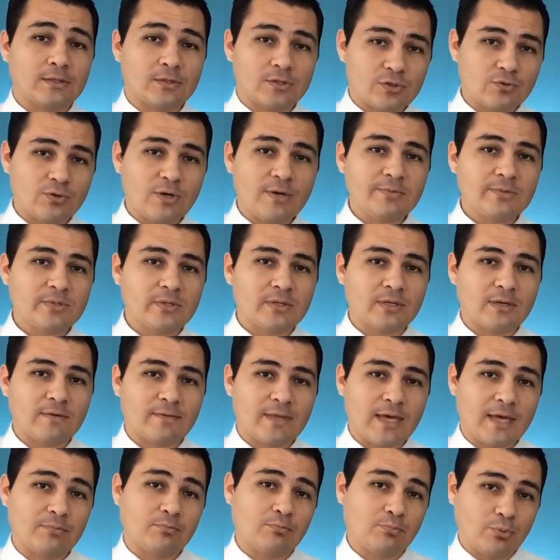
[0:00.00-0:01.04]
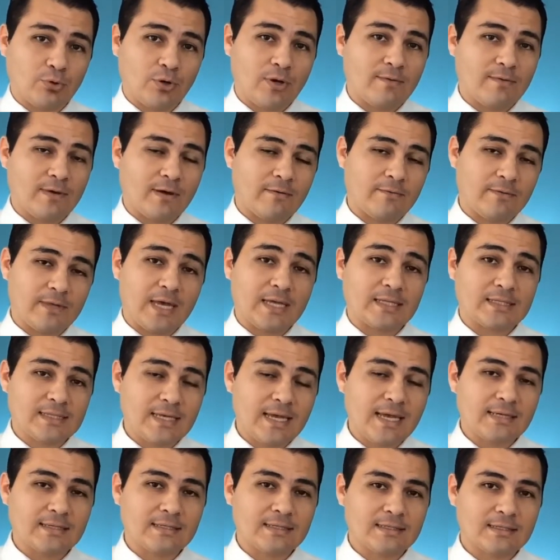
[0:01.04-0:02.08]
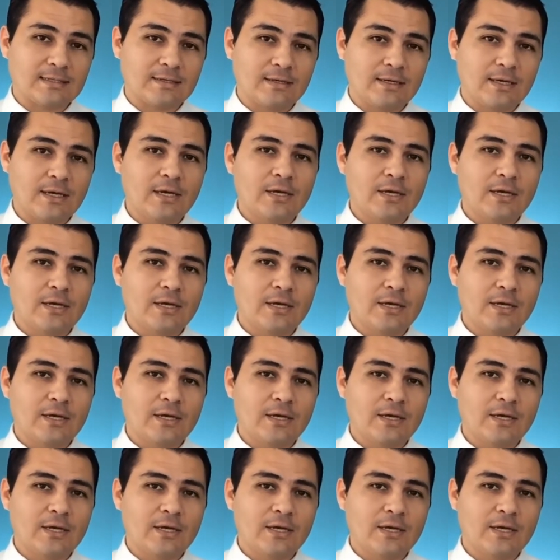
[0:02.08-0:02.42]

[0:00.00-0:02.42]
description of that prueba, of that test.